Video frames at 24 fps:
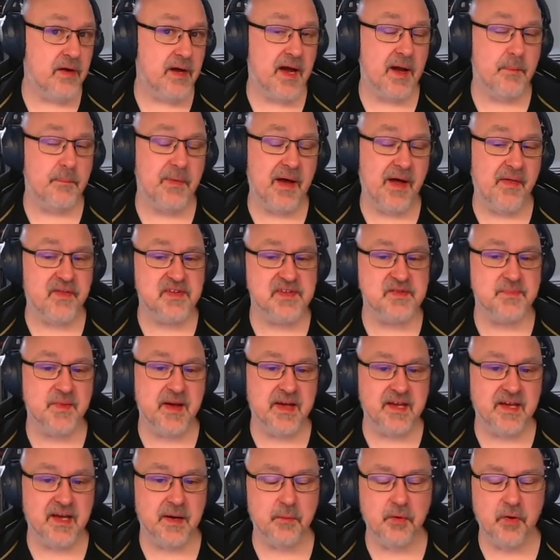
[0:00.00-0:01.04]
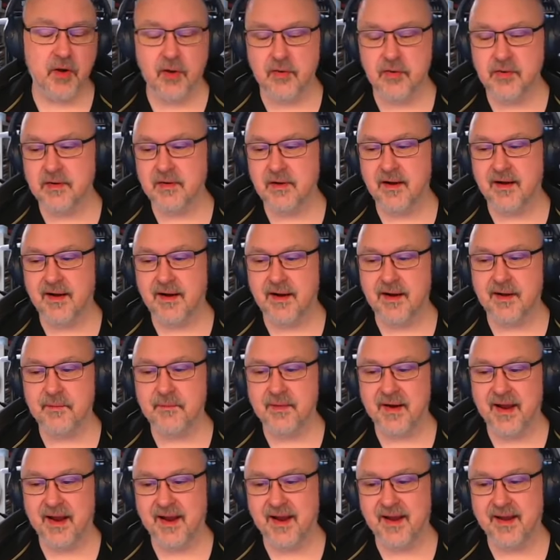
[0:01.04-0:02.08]
Um, others may come along,
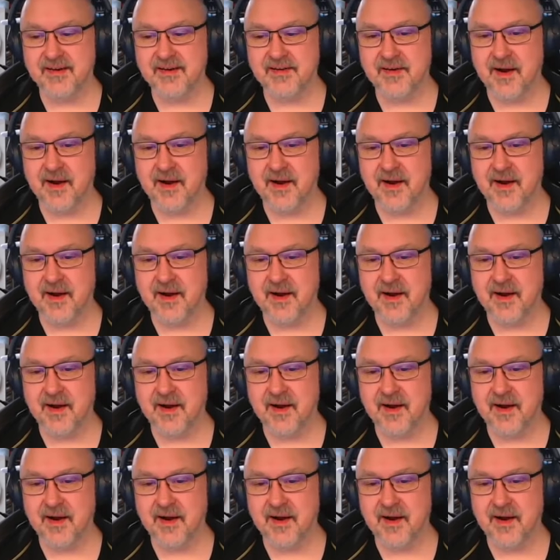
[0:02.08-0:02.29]
um, and